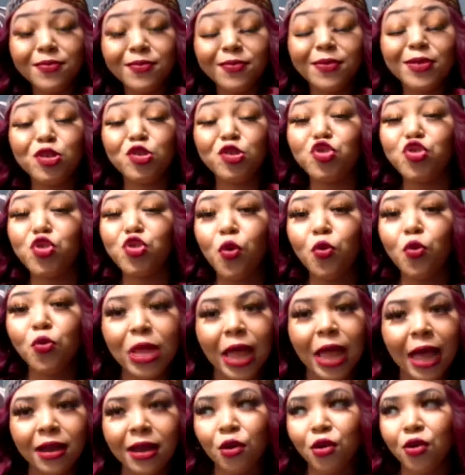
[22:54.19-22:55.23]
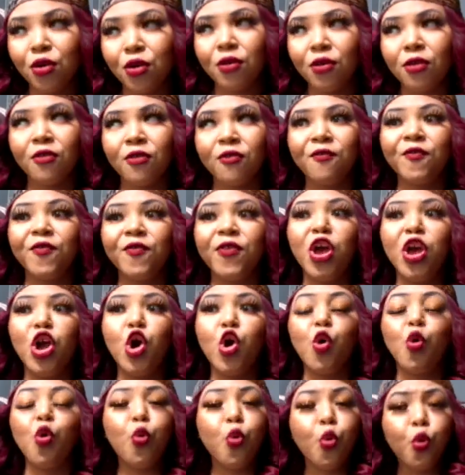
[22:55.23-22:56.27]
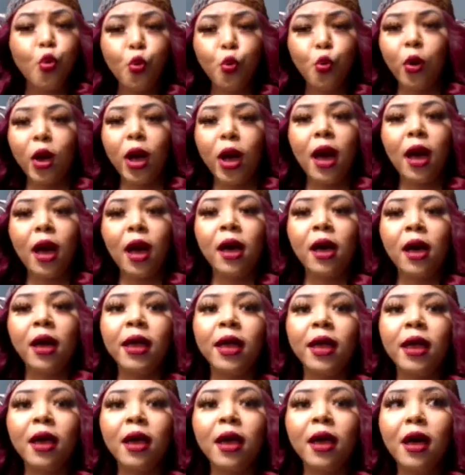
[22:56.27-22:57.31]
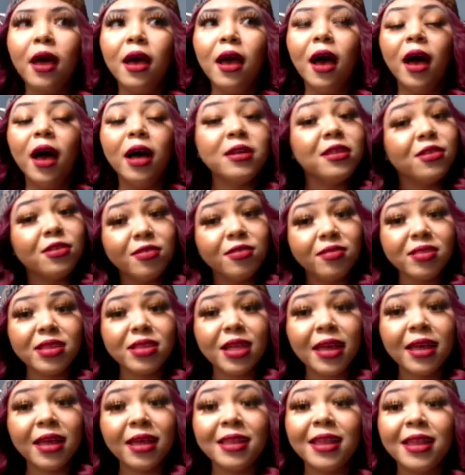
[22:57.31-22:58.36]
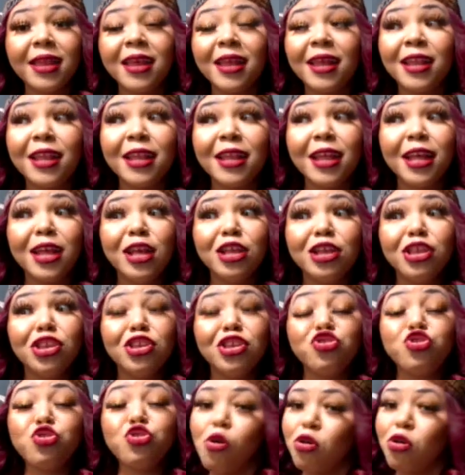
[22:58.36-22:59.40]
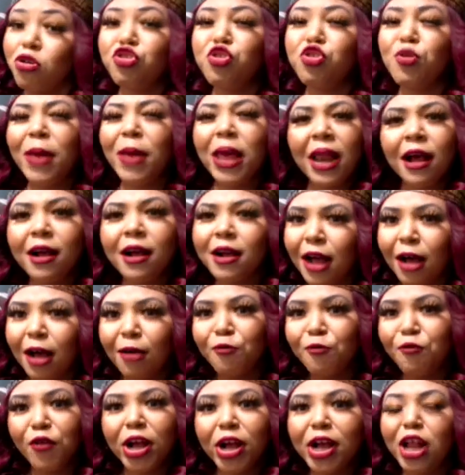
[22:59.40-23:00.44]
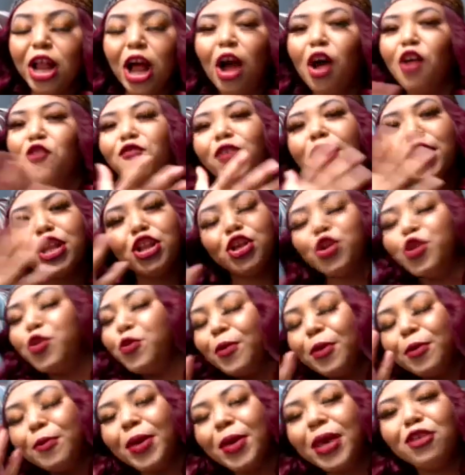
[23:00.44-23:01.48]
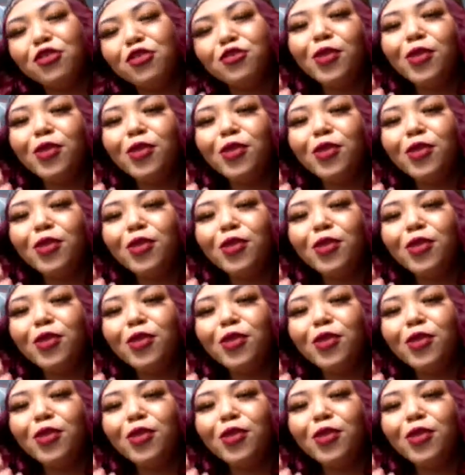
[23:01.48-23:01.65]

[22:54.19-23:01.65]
So down to earth, cool guy, understanding, talk to me like I'm a regular human being.